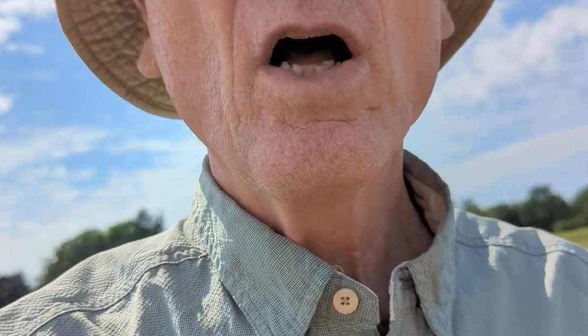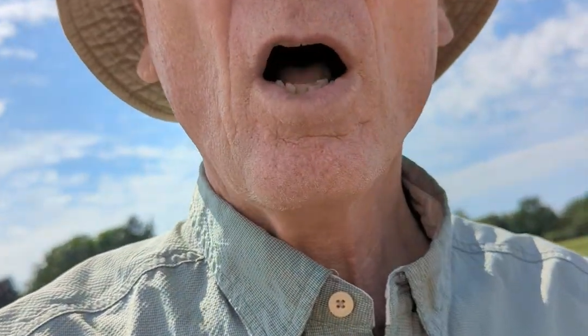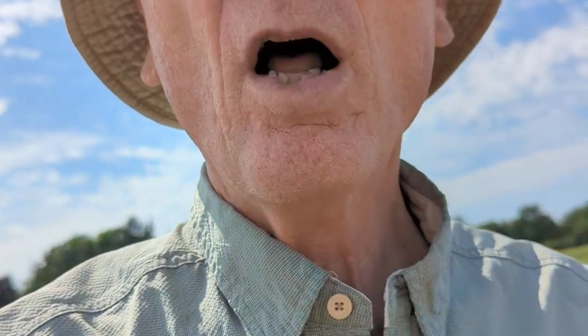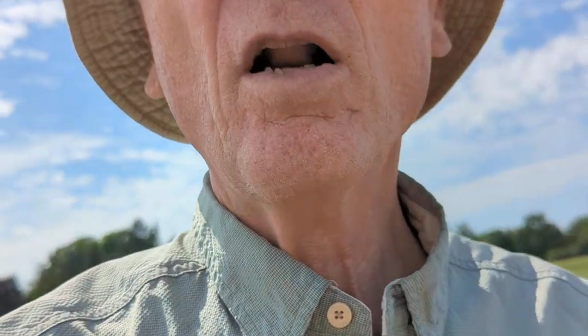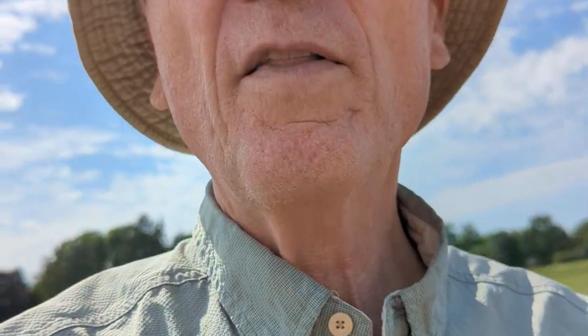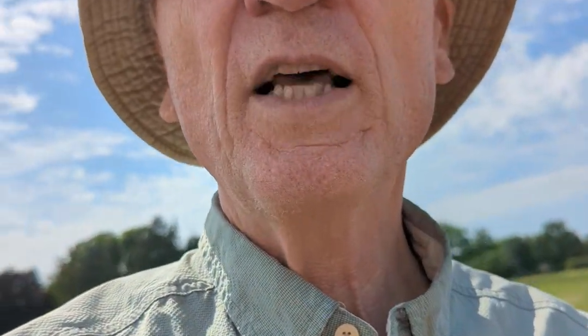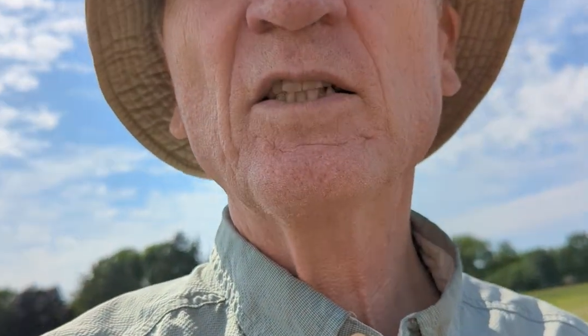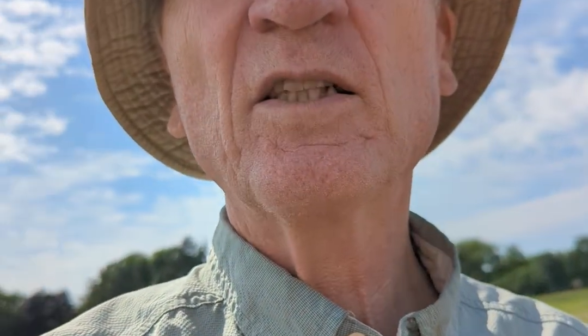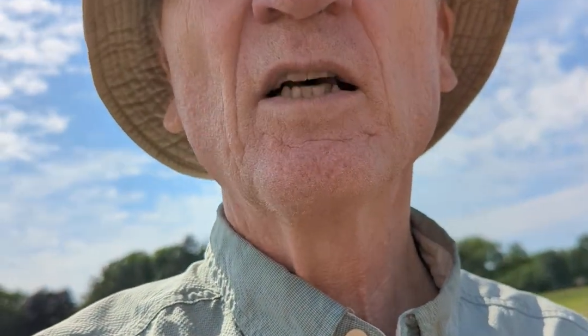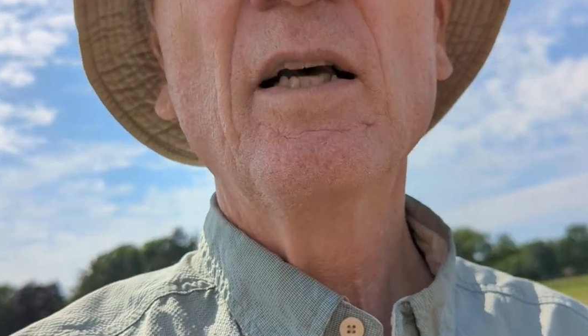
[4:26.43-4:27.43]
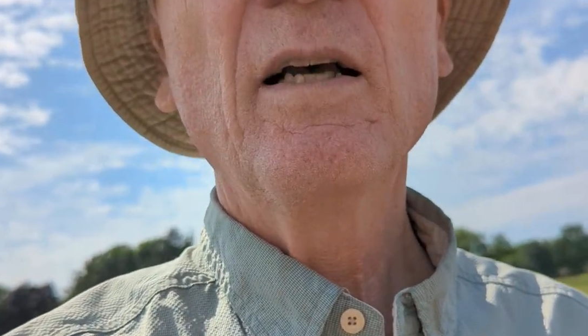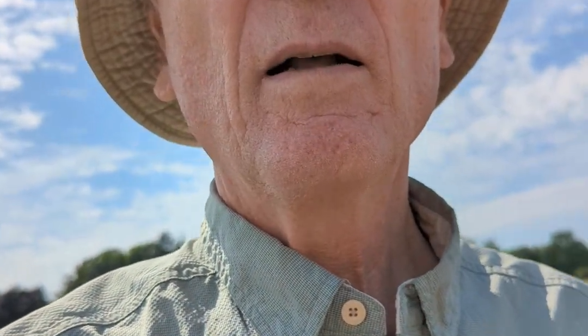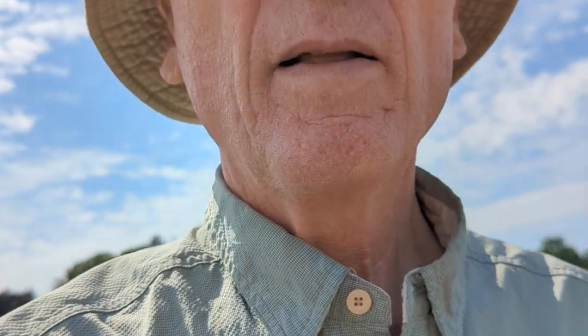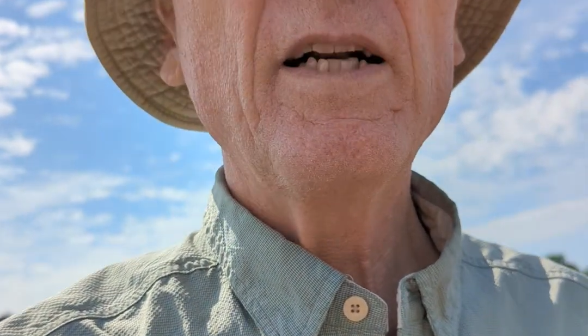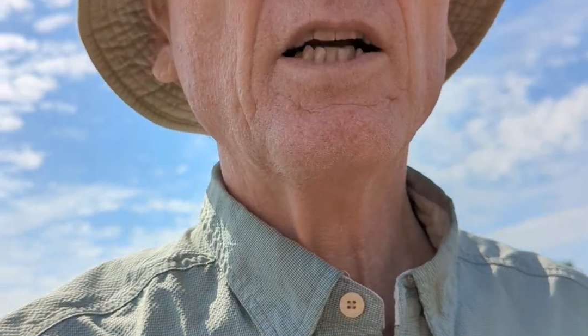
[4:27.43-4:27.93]
All of this
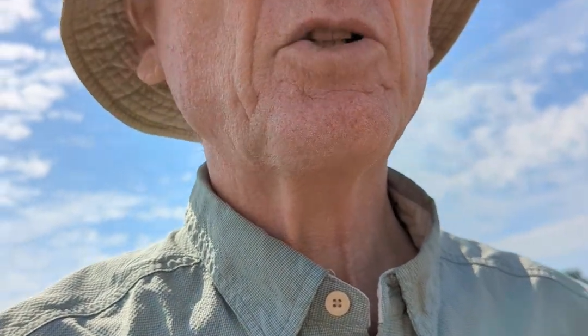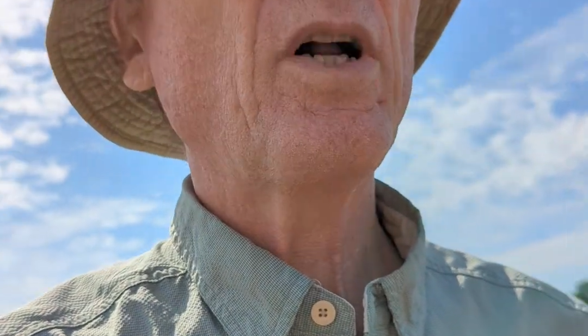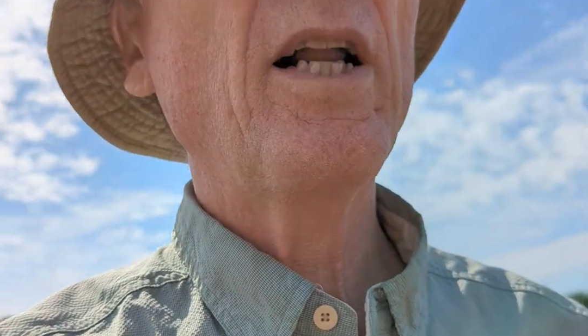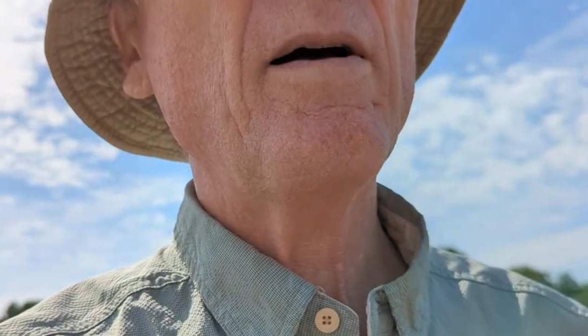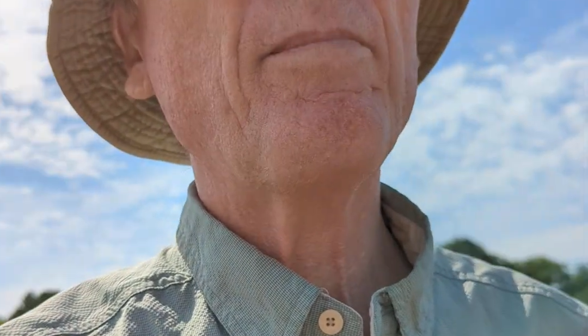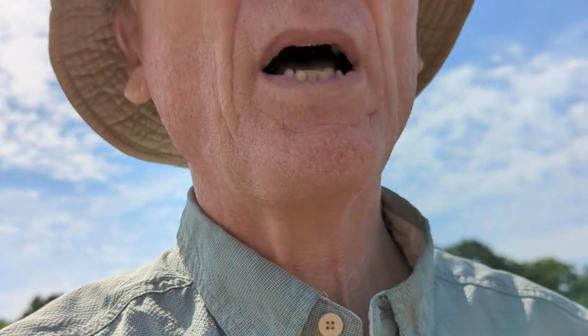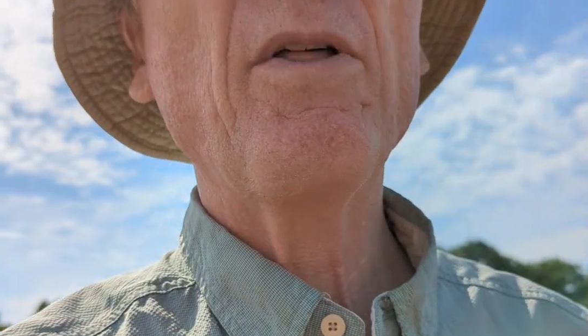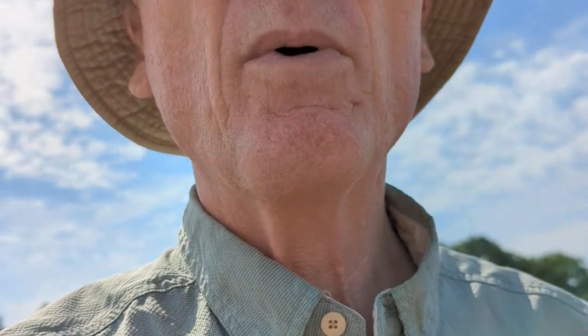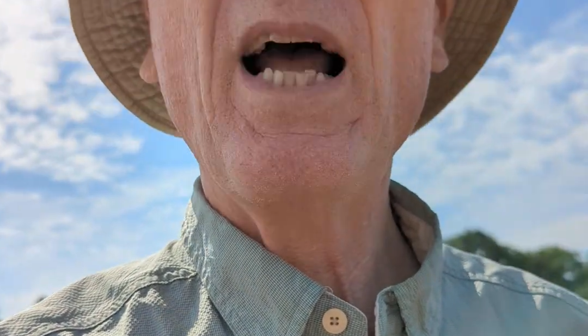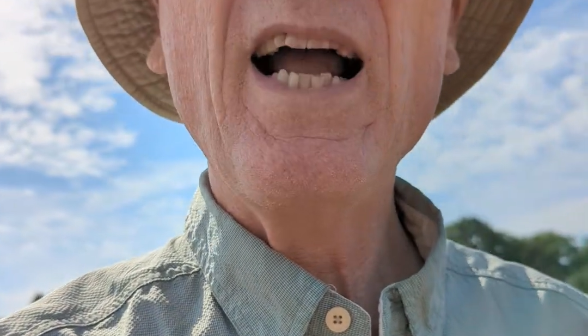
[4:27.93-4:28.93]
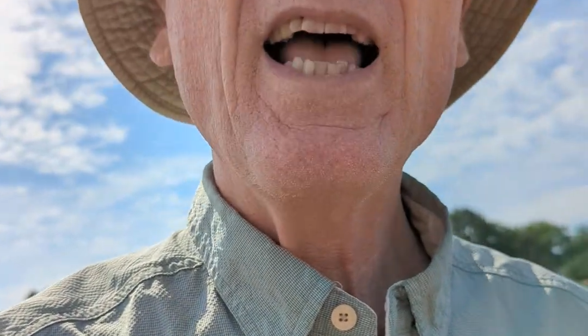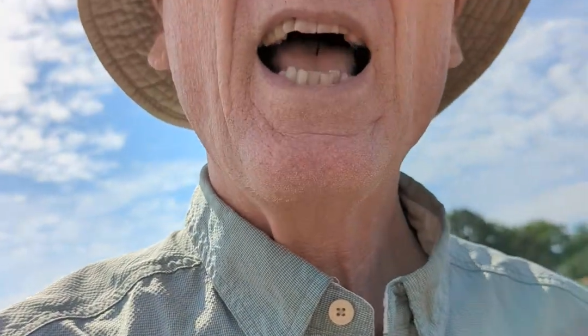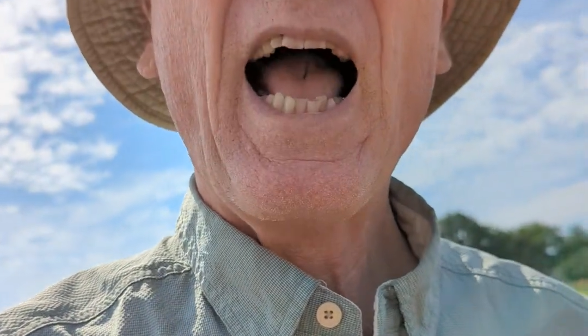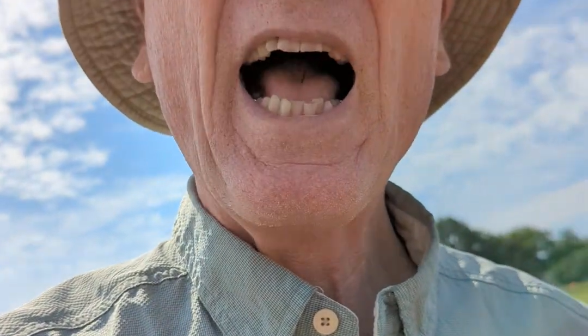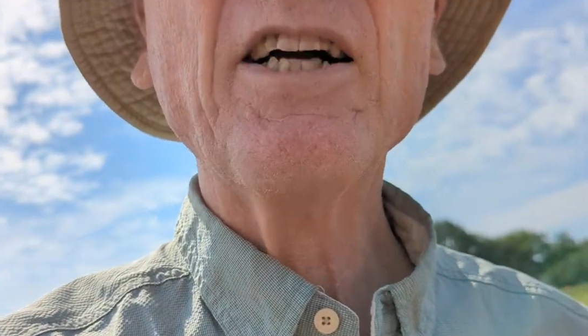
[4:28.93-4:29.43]
industrial hemp, by the way,
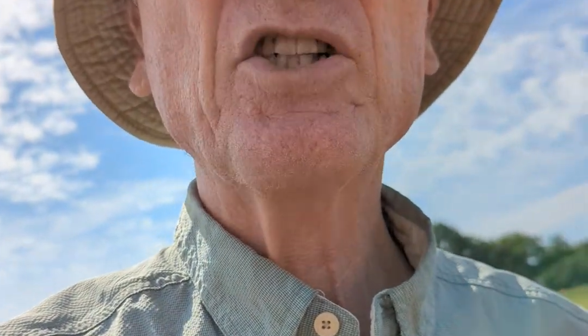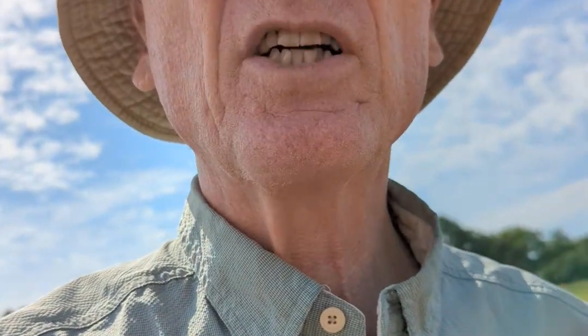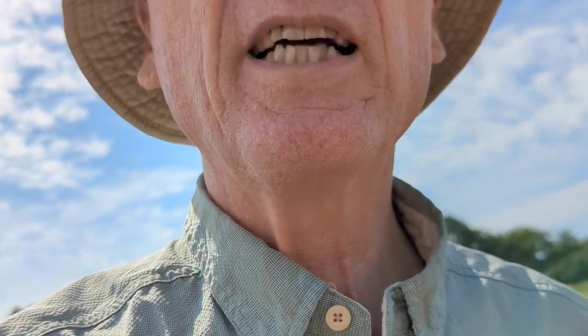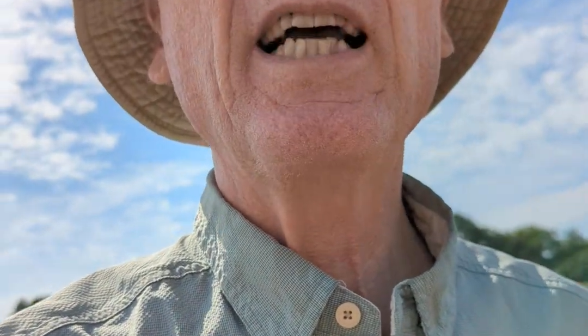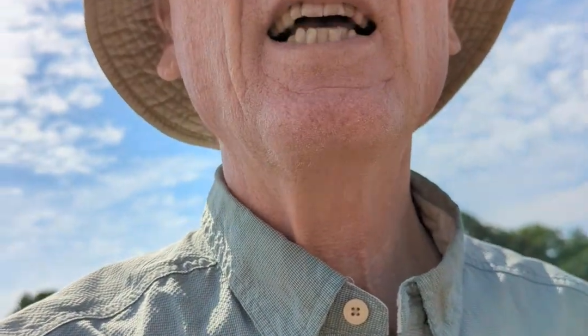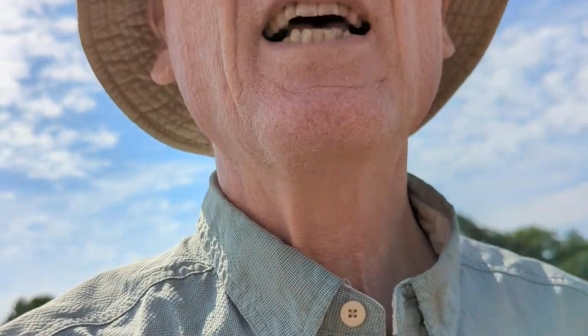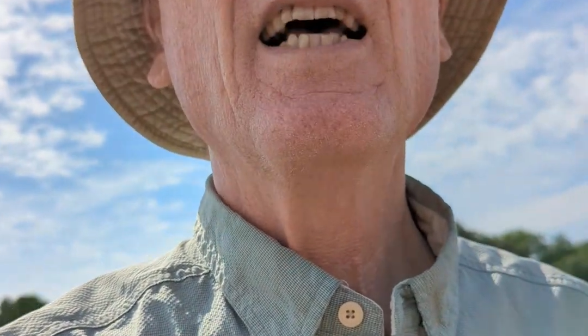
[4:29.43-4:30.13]
actually